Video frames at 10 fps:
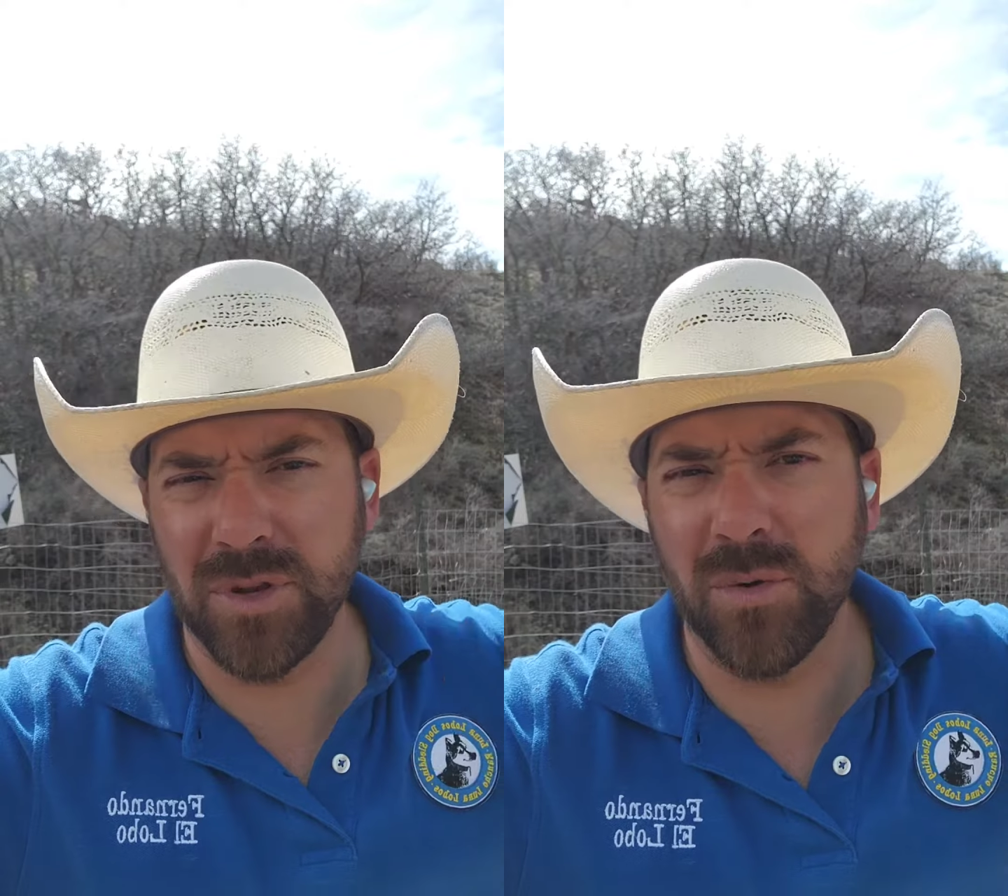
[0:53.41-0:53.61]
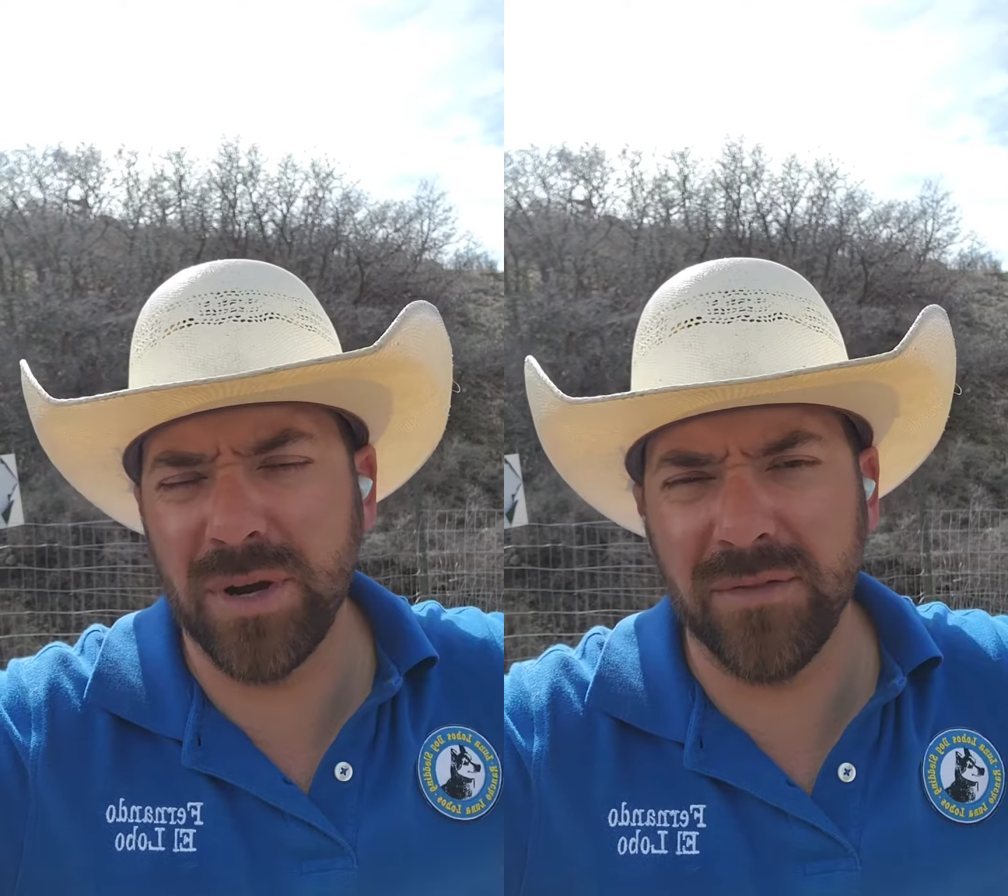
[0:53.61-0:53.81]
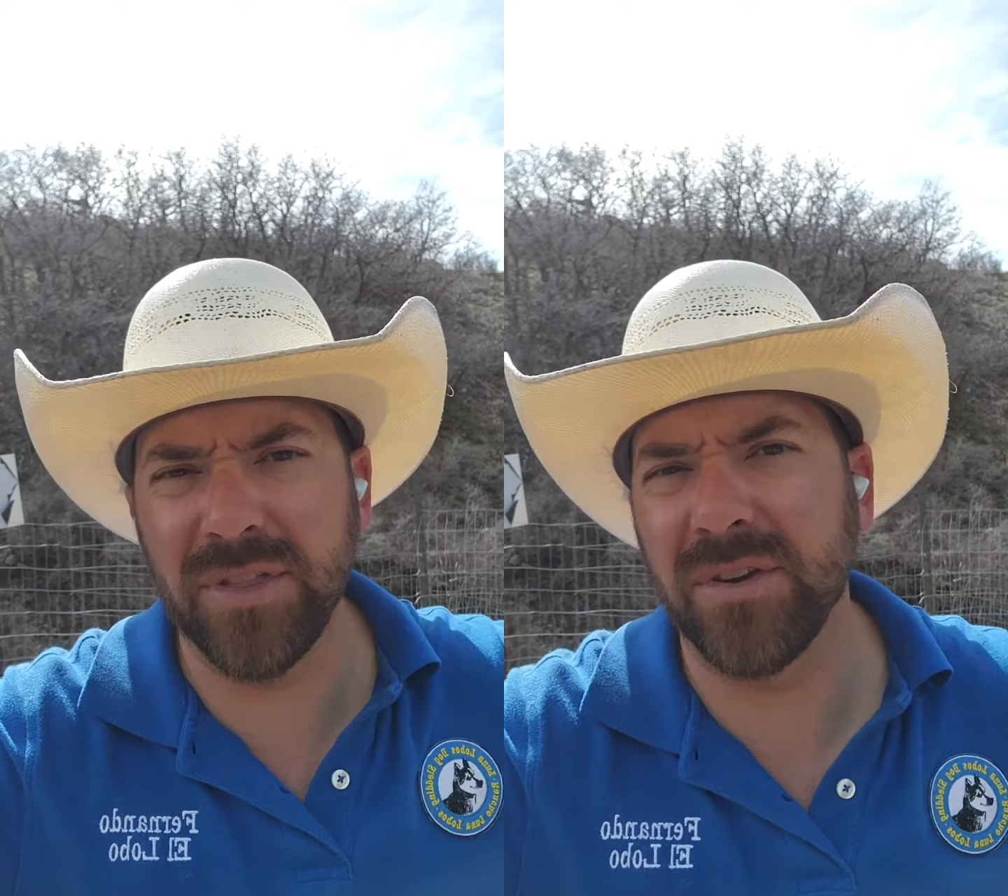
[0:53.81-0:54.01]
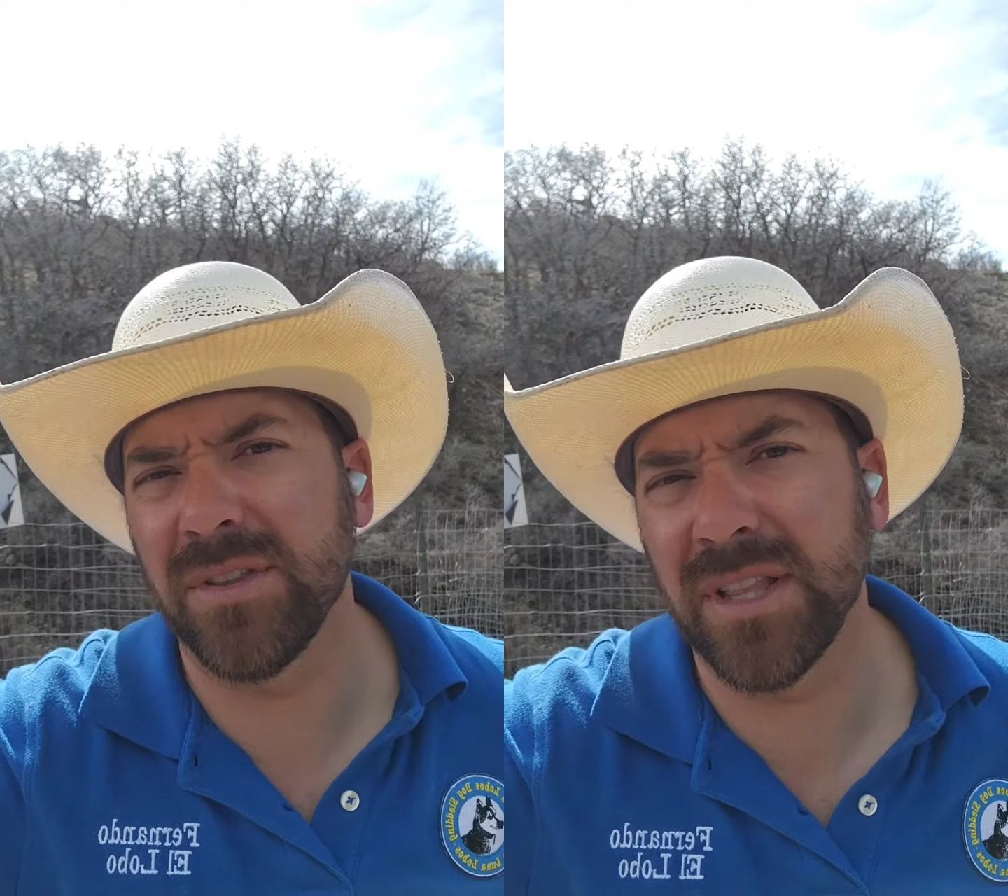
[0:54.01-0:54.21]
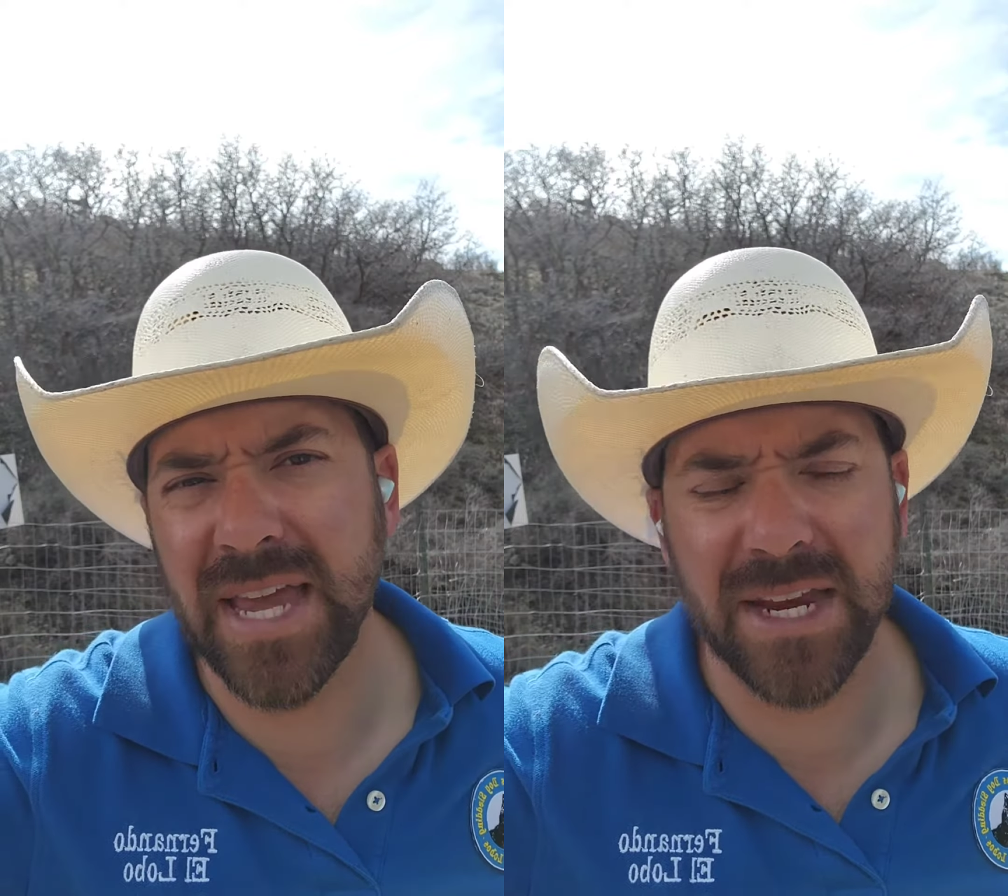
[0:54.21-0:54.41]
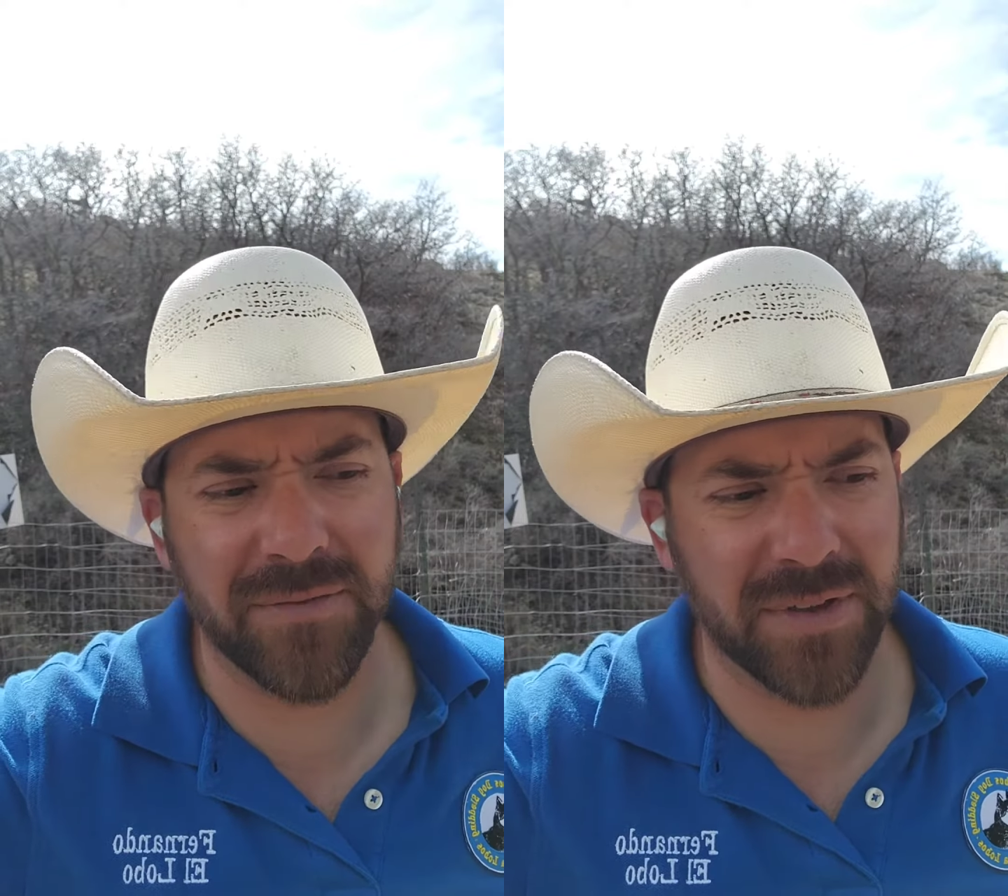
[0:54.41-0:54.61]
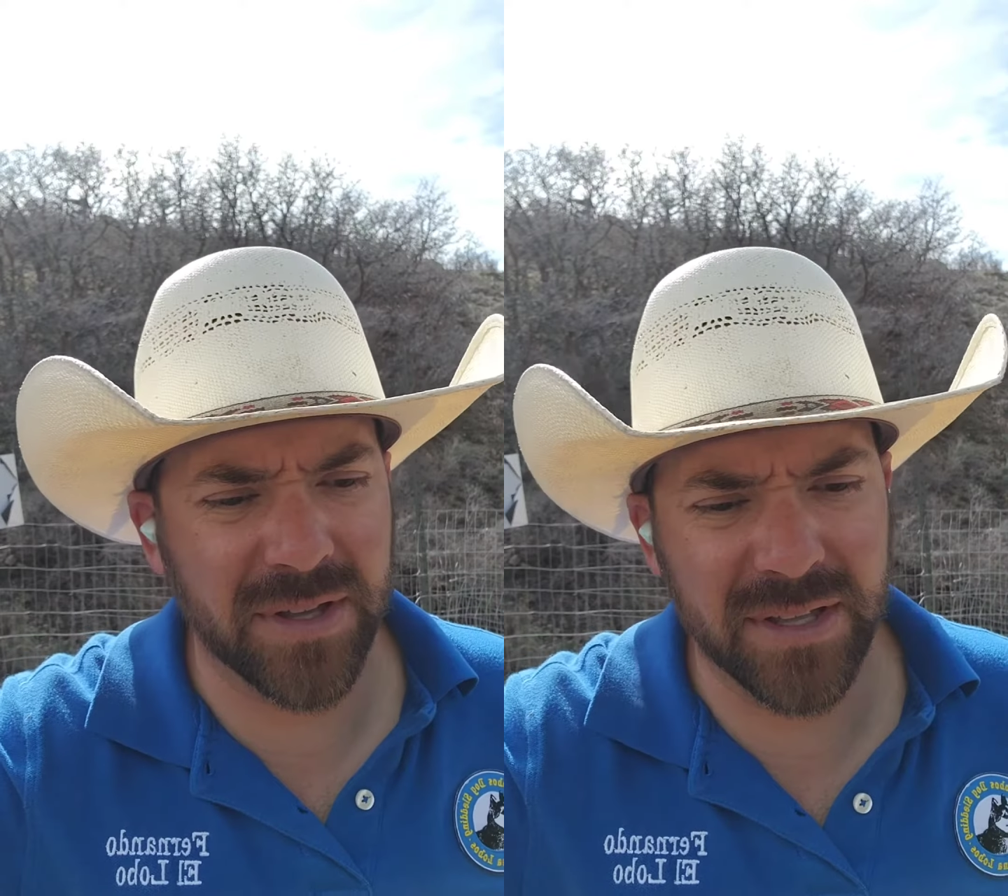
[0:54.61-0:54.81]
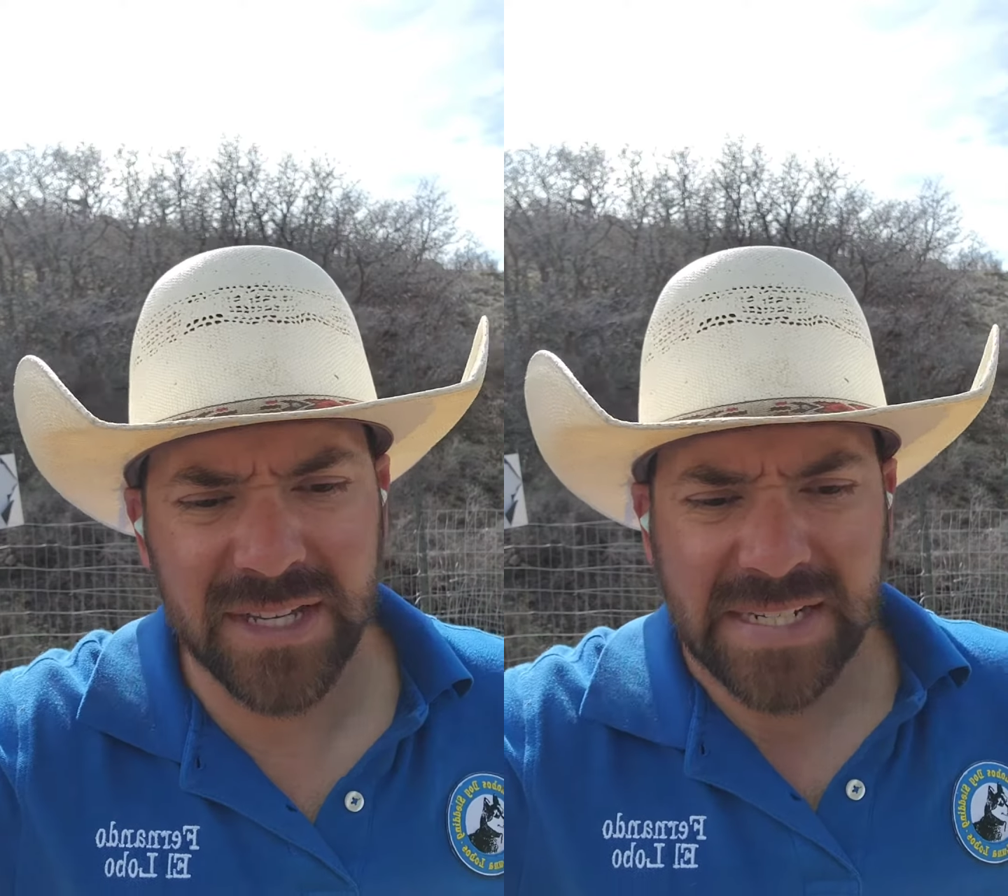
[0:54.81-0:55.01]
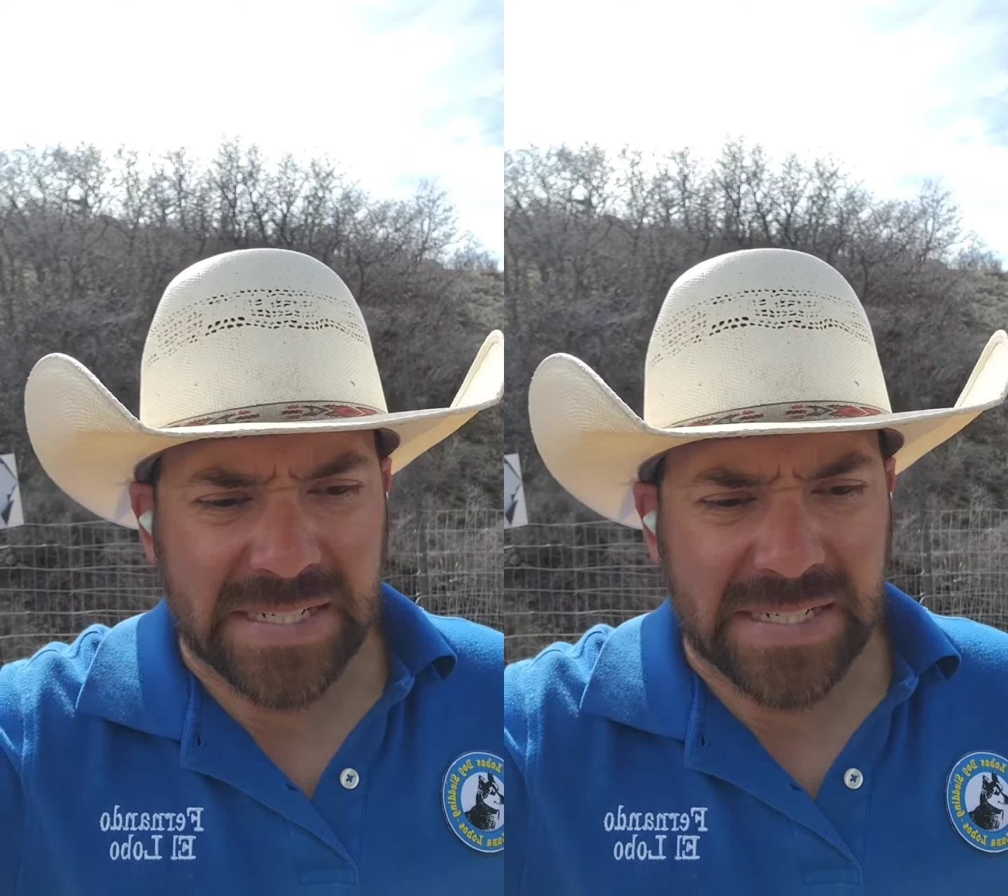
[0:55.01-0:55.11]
you know, whenever they're in the landfill,